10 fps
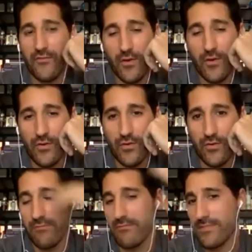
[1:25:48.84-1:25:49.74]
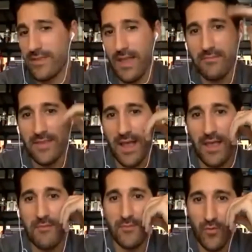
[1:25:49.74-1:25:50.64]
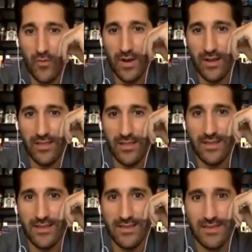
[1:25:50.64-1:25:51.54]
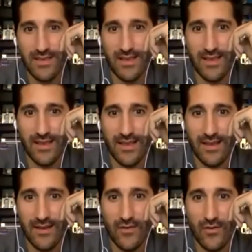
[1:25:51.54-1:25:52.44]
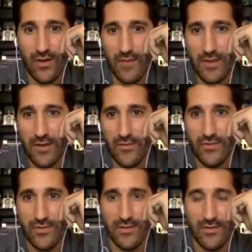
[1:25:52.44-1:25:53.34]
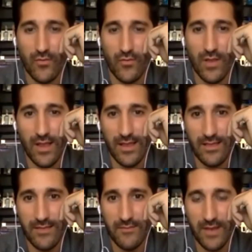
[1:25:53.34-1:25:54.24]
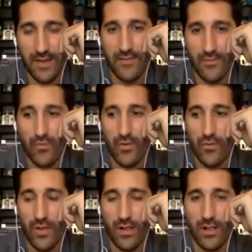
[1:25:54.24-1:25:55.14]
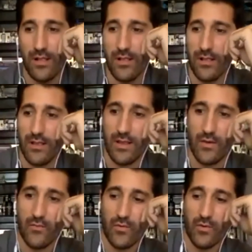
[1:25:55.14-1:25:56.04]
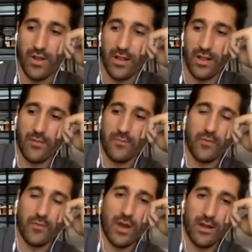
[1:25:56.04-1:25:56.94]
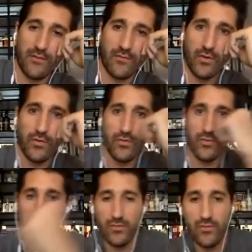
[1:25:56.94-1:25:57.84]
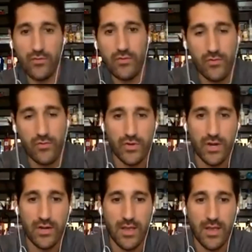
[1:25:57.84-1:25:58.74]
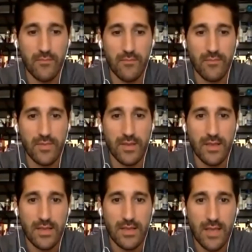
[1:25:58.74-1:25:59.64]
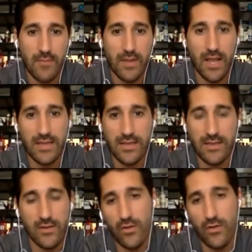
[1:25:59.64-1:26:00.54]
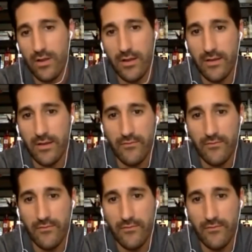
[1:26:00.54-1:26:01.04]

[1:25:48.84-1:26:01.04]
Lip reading: you sometime when this coronavirus will end, but we will be waiting for you to share some glasses, not only